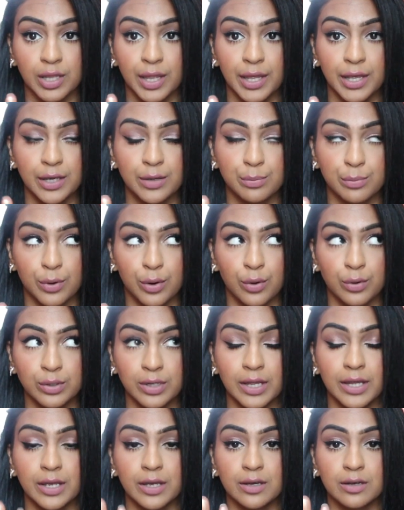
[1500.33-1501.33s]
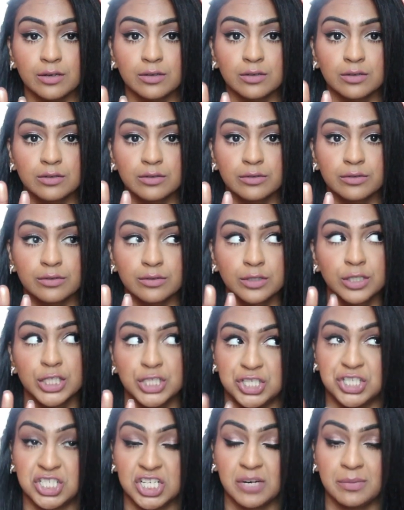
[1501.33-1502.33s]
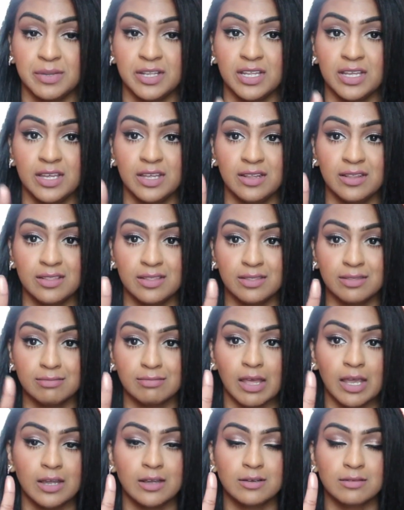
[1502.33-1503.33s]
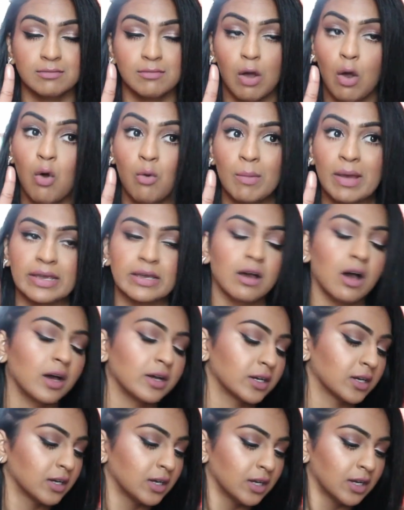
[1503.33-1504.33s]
like, bro. Like, legitimately, like, oh my god.